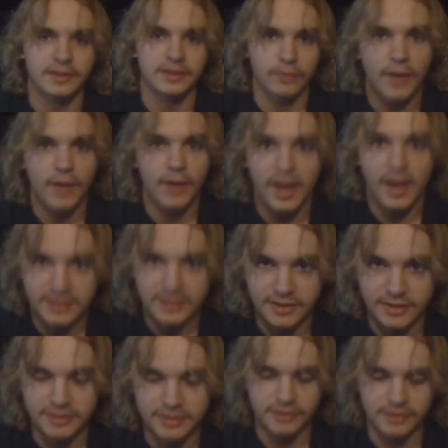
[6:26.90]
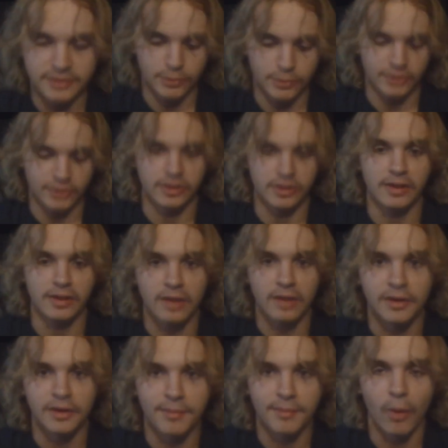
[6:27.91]
thing, the way I started is to actually
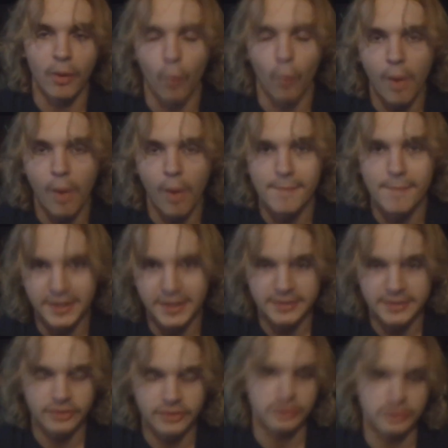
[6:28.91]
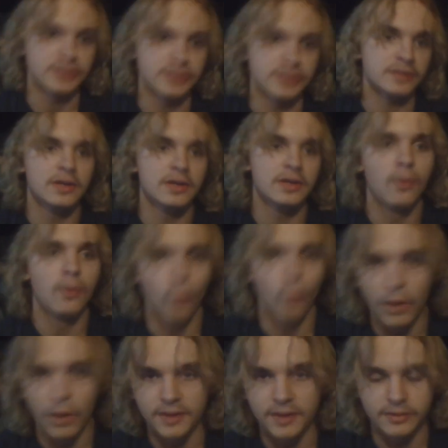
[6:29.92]
learn about what meditation is,
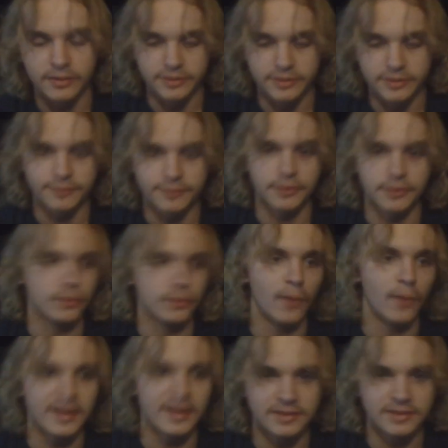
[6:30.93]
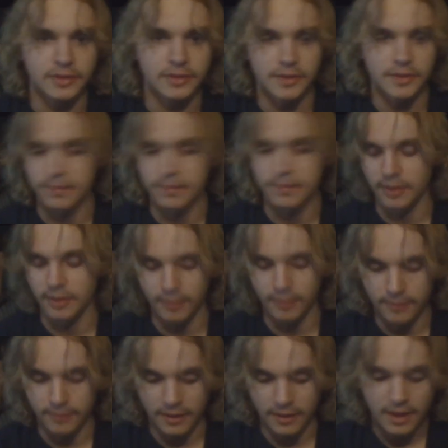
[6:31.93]
what it does for you, when to do it, blah
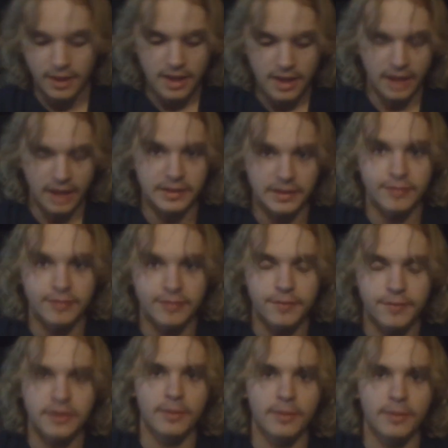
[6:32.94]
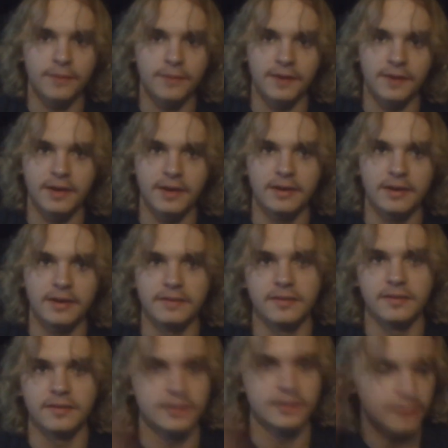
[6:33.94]
blah blah. And I have a video about that in
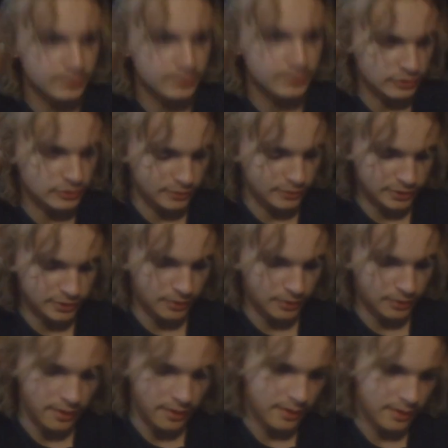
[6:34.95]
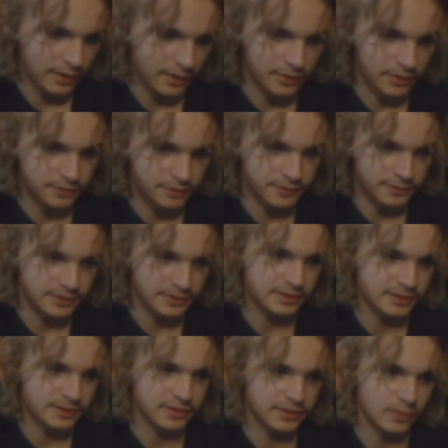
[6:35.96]
the description also. It
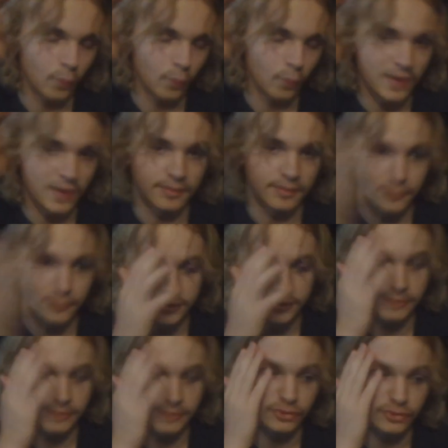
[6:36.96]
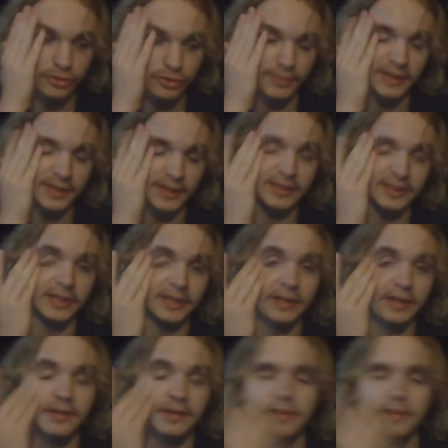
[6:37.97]
covers whether Muslims should meditate,
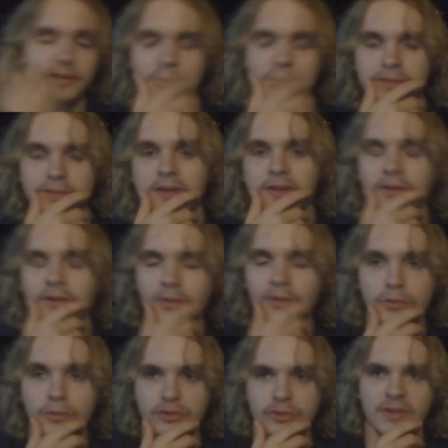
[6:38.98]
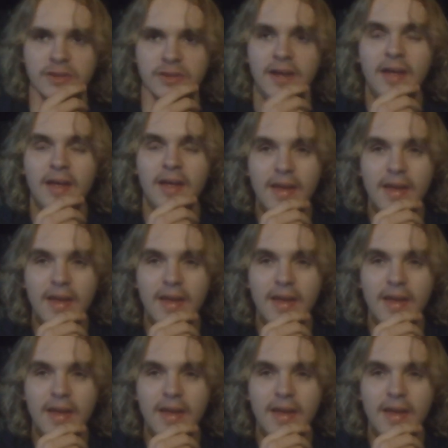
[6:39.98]
and I did come to the conclusion that